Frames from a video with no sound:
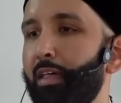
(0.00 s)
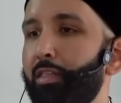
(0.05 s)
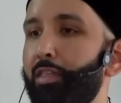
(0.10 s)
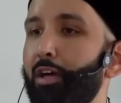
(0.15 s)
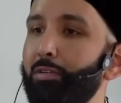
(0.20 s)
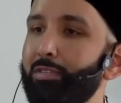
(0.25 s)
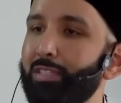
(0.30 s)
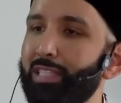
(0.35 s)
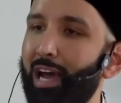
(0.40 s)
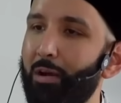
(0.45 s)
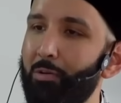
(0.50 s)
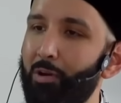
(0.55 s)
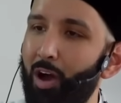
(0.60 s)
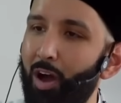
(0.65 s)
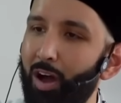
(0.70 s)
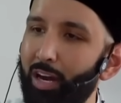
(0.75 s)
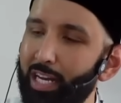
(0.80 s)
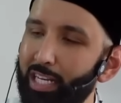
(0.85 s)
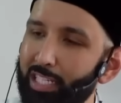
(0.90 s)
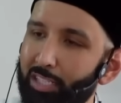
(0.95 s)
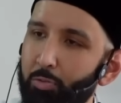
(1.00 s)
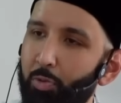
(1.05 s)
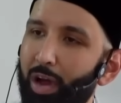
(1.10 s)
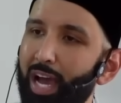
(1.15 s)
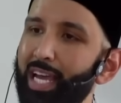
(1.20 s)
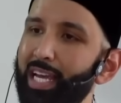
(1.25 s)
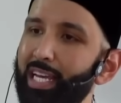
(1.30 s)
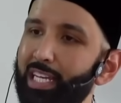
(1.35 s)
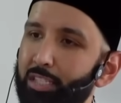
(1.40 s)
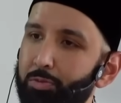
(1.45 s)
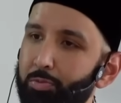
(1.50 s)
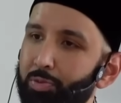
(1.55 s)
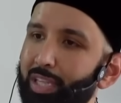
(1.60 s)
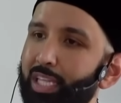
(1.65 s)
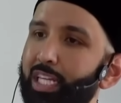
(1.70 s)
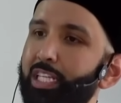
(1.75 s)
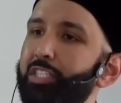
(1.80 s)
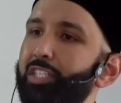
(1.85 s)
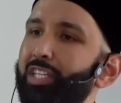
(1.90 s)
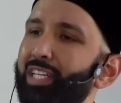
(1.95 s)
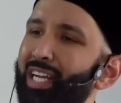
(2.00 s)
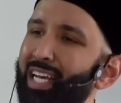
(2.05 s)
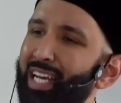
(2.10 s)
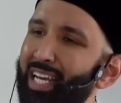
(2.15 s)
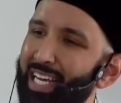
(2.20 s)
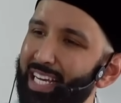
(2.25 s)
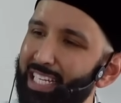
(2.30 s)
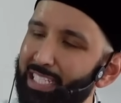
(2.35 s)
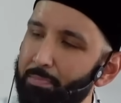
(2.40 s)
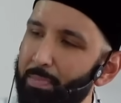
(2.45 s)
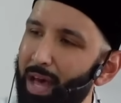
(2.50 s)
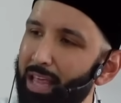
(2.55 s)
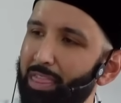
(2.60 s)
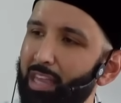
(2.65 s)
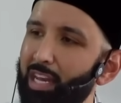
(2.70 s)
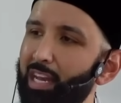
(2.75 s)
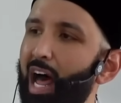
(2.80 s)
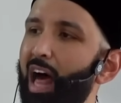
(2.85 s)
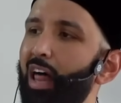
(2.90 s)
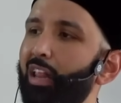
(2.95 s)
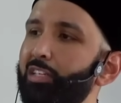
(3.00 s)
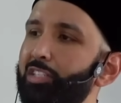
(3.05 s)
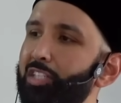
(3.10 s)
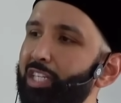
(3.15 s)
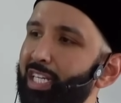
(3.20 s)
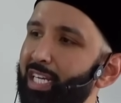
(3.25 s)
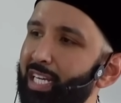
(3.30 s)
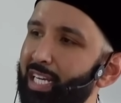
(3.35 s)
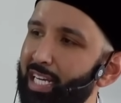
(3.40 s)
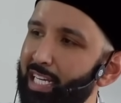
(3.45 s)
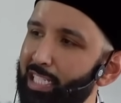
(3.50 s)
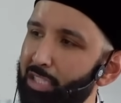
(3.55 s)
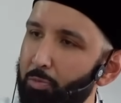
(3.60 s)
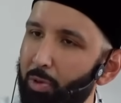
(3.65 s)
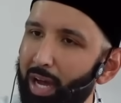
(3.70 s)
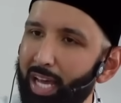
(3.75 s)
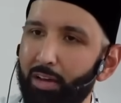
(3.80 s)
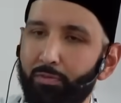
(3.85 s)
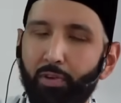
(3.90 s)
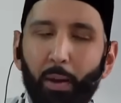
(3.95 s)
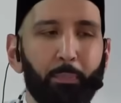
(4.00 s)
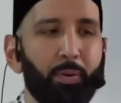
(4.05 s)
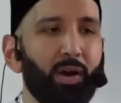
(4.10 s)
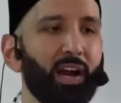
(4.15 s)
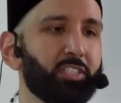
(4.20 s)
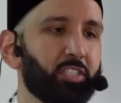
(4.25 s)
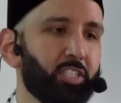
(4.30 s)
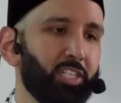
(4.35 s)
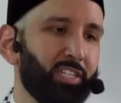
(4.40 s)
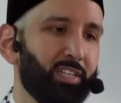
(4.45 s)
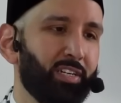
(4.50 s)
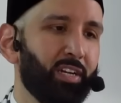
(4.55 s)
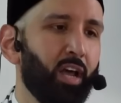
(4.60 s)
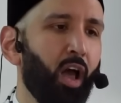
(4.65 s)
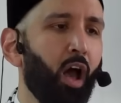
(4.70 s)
Those that were on his way, his religion, his methodology, his way of oppression.